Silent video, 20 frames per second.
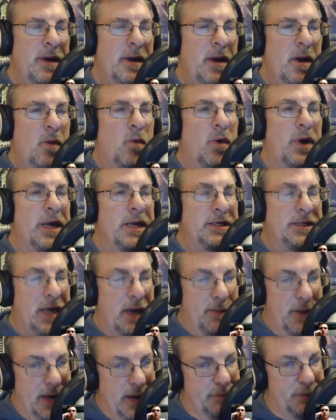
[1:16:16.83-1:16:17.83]
what is
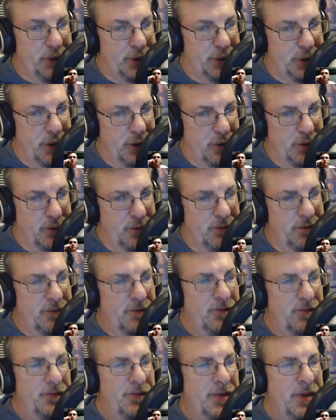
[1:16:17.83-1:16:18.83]
coming up soon?
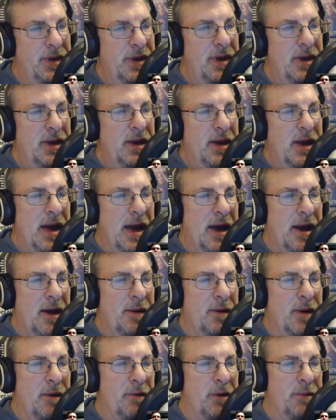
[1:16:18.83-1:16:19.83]

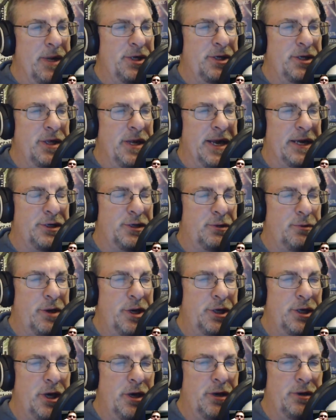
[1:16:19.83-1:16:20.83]
I want to mention the next
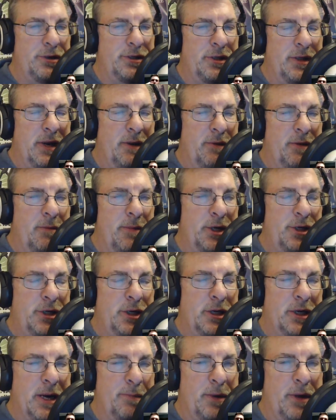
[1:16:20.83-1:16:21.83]
3 shows, and then I want to
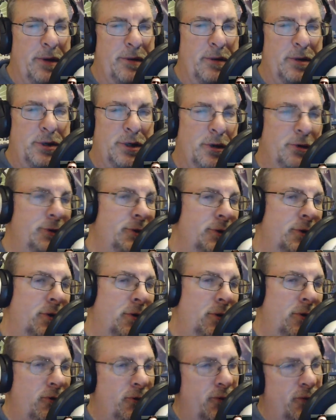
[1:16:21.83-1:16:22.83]
mention a couple of other shows that are
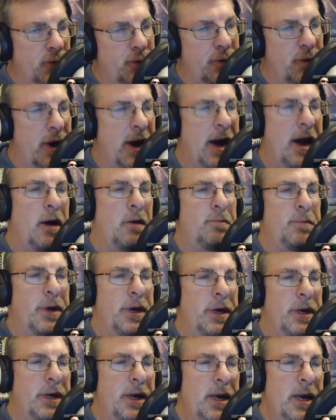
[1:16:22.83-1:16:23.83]
a little further out.
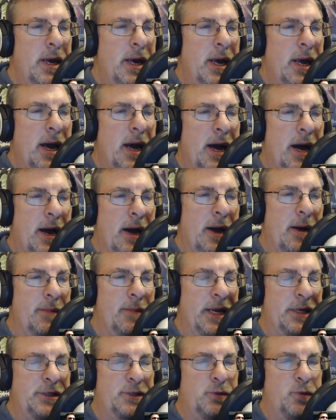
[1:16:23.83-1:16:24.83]
But
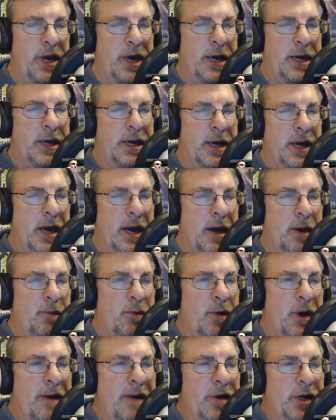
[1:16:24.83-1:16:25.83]
next week
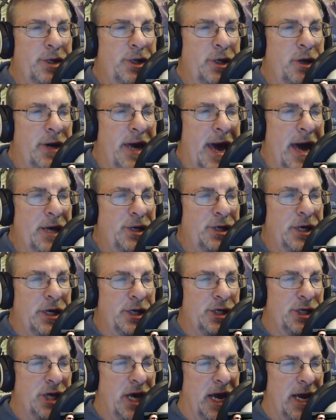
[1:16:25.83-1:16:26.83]
we're having
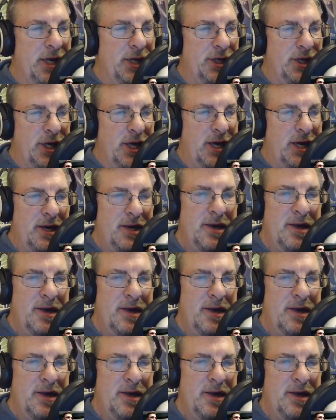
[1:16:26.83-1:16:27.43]
Geocaching Janji